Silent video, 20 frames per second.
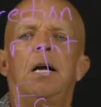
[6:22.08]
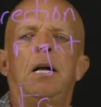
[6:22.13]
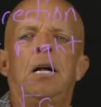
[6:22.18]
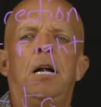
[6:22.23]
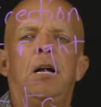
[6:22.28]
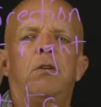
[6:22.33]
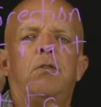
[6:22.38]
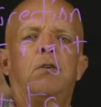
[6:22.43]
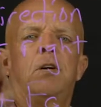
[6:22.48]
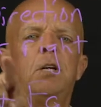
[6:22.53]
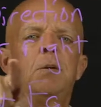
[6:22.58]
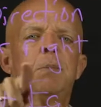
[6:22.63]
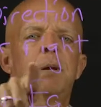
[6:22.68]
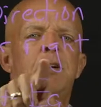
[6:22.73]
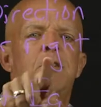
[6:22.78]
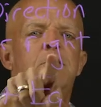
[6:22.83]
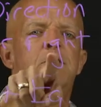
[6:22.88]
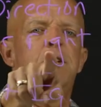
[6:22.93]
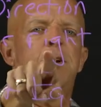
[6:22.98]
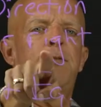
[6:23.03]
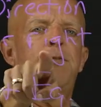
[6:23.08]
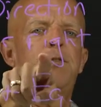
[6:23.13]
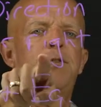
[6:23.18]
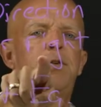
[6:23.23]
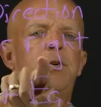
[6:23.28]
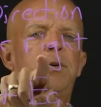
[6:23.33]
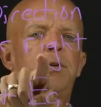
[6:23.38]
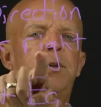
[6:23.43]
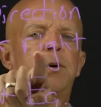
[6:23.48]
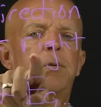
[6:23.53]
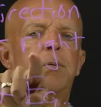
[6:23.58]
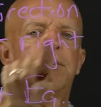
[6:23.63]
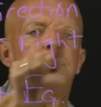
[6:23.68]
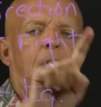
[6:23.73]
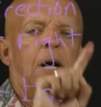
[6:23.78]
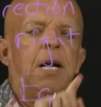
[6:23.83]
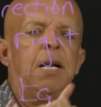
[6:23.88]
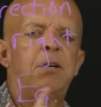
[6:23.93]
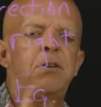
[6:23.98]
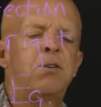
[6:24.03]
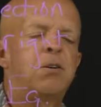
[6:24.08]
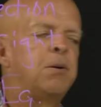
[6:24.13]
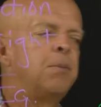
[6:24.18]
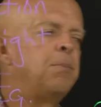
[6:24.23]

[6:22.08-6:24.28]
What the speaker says: it's going to be a shift to the right.